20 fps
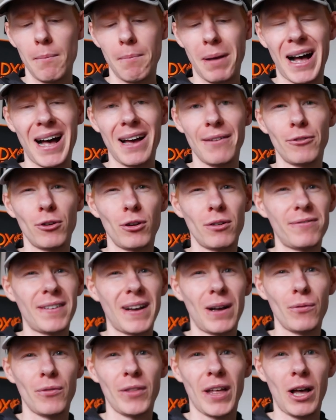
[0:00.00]
but I've not
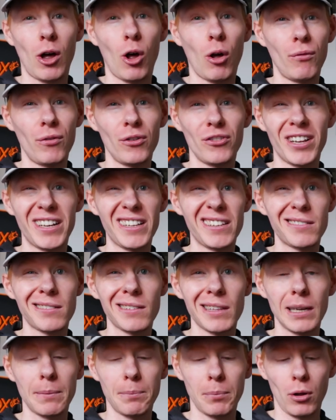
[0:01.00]
found that offers any
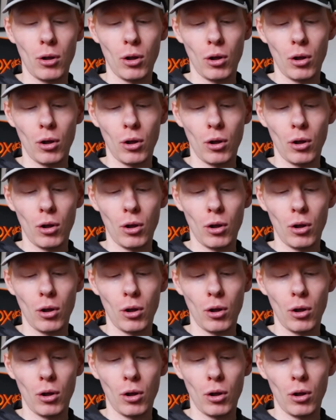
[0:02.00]
slip